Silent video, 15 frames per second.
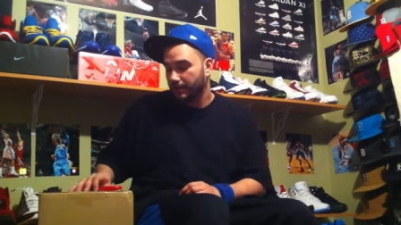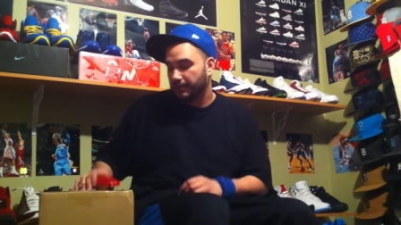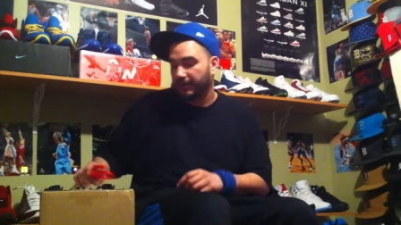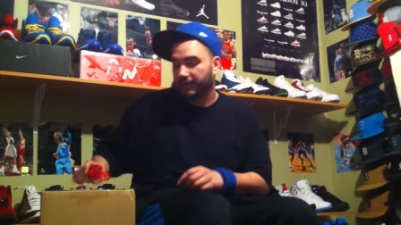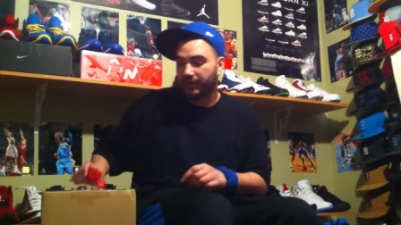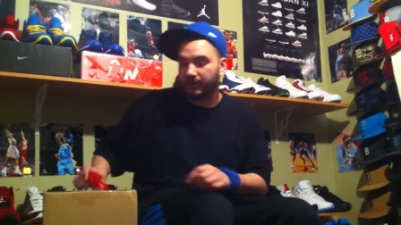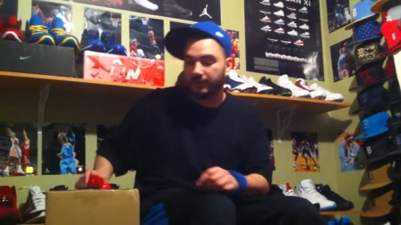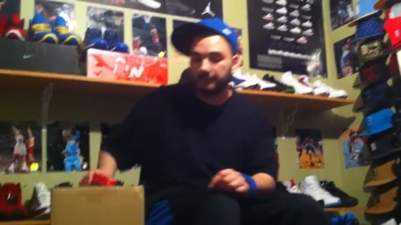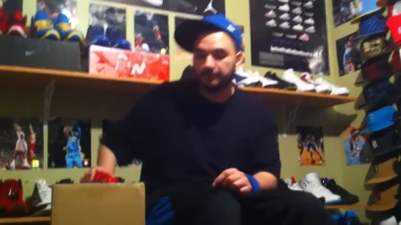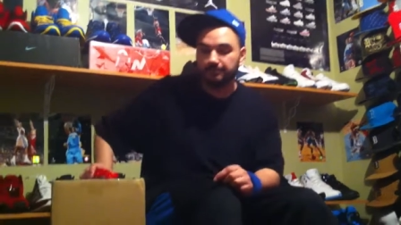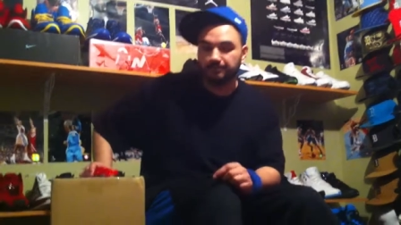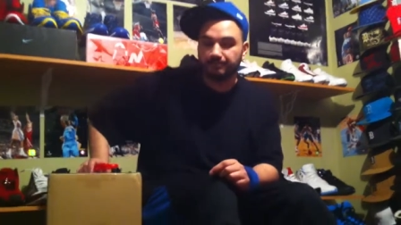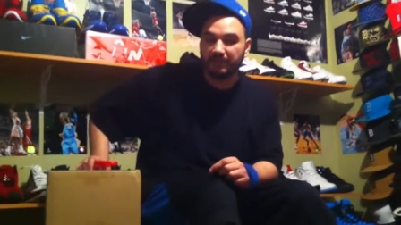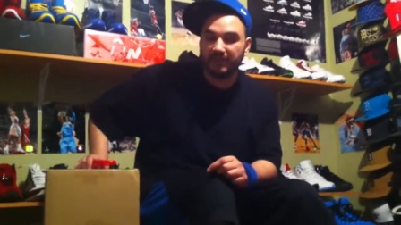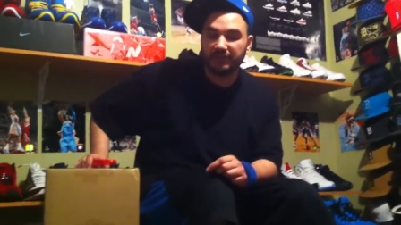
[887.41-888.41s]
But um,
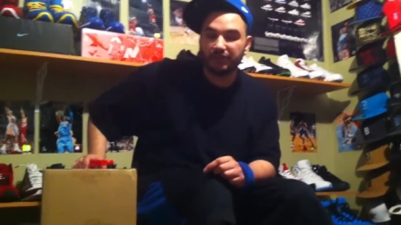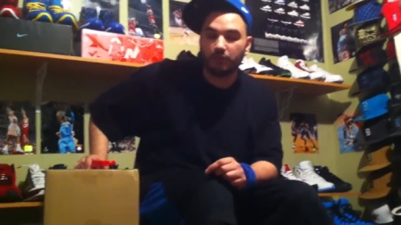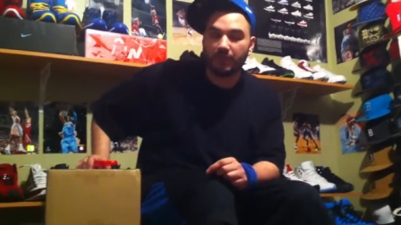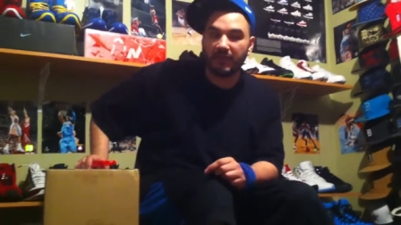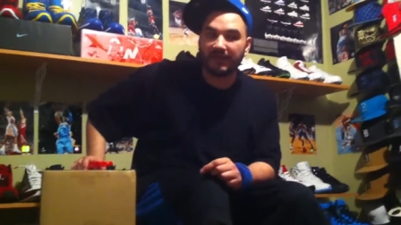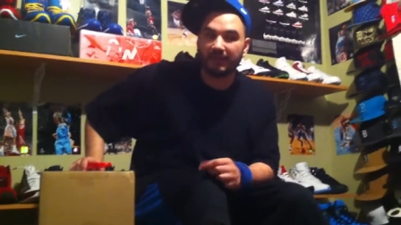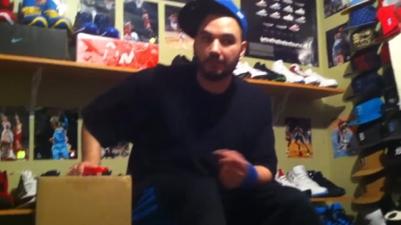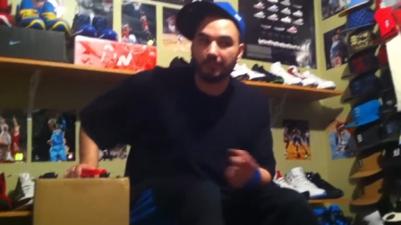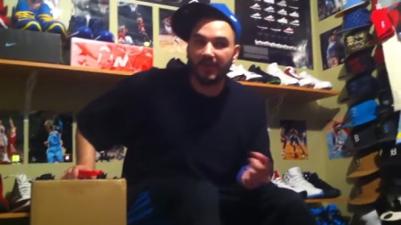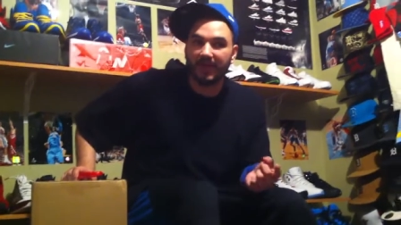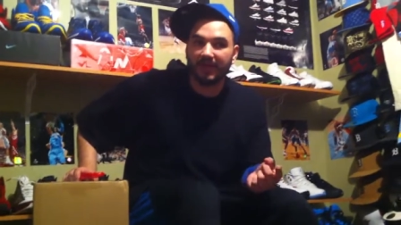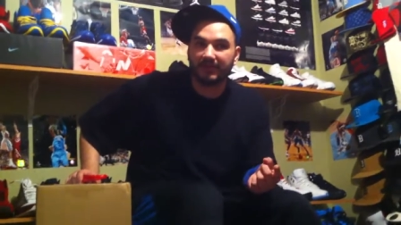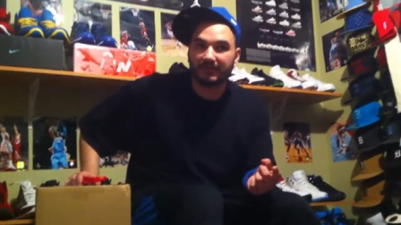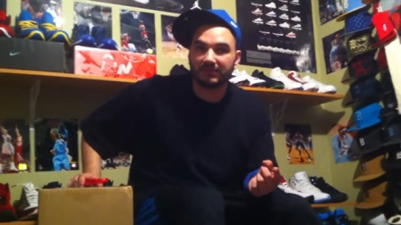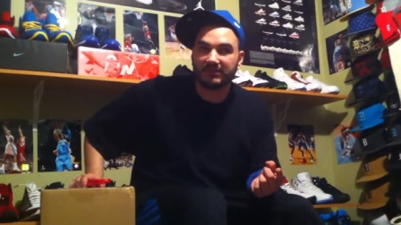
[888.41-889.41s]
so we got the
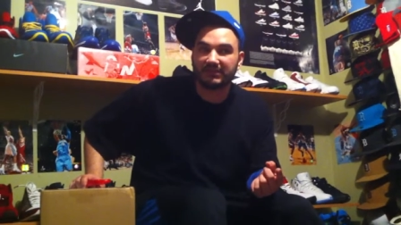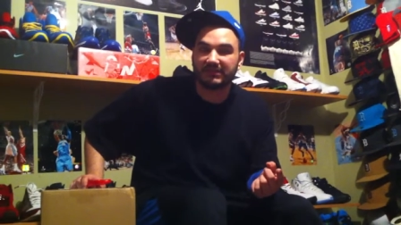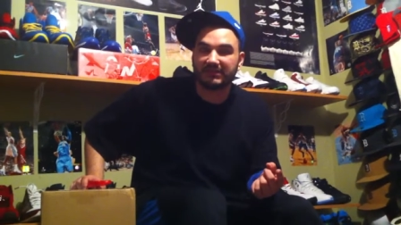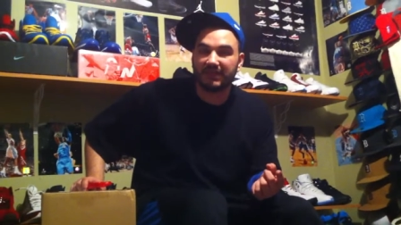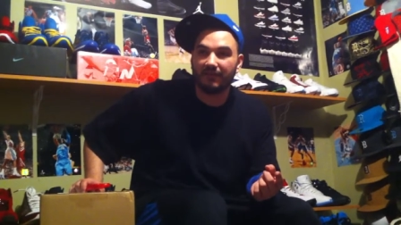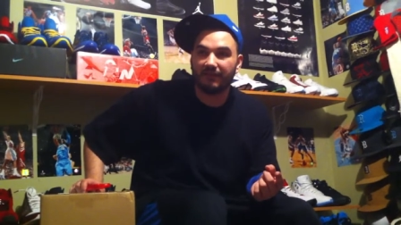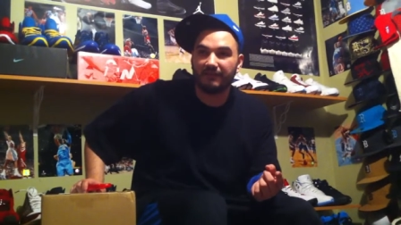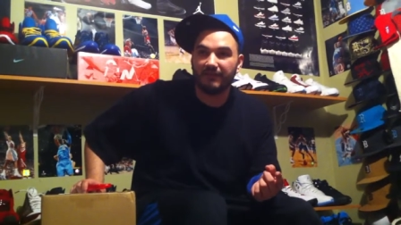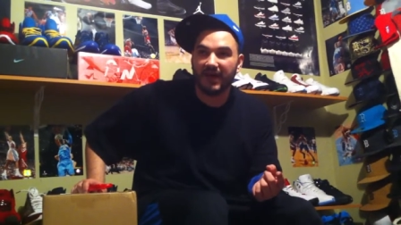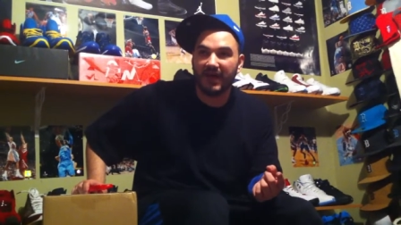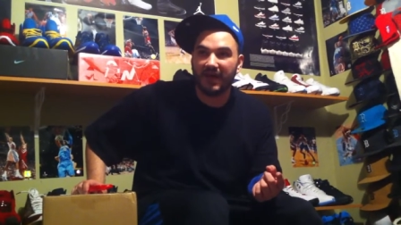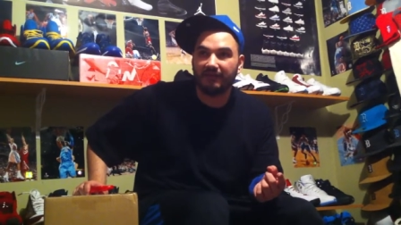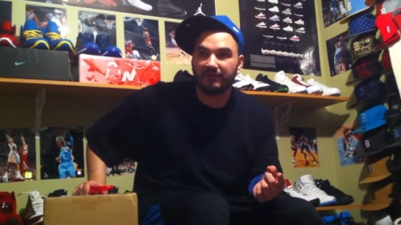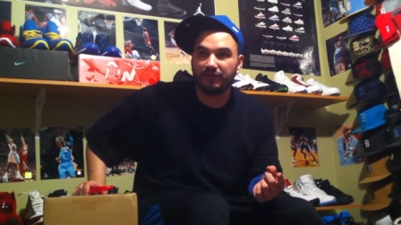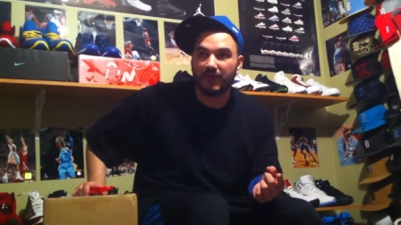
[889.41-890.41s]
black Stealth
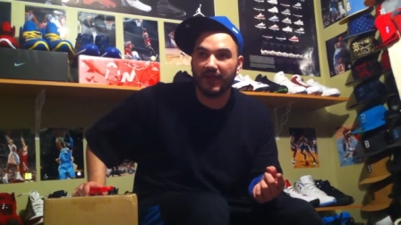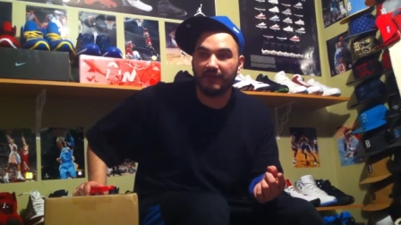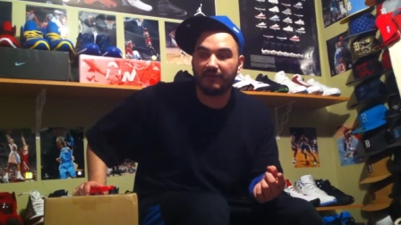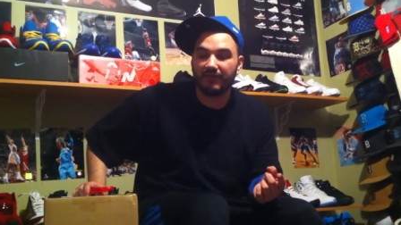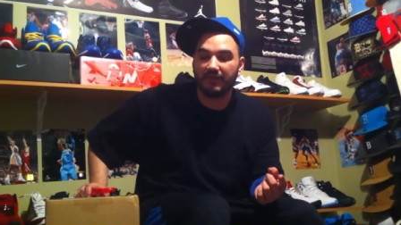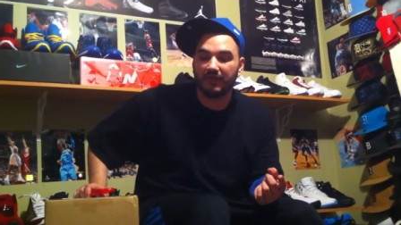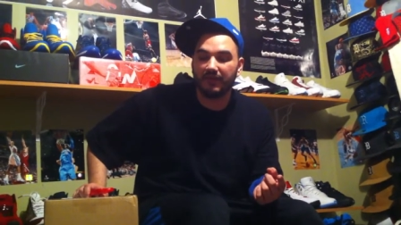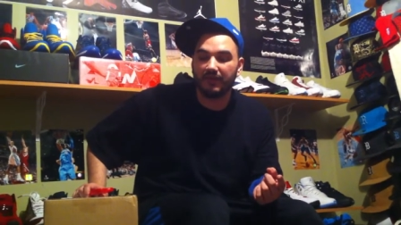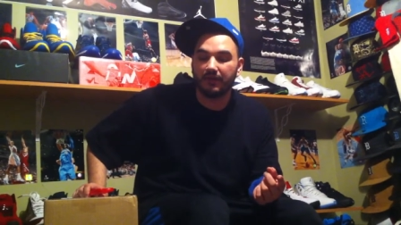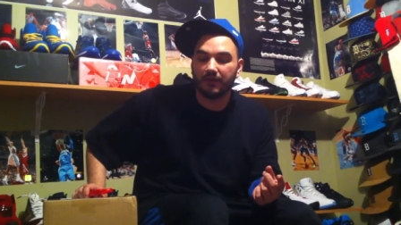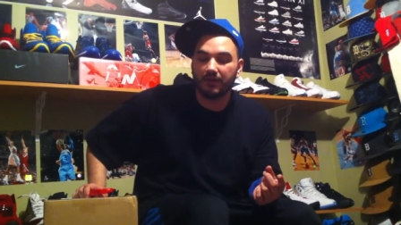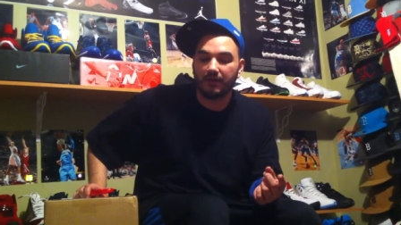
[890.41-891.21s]
Fives. You have the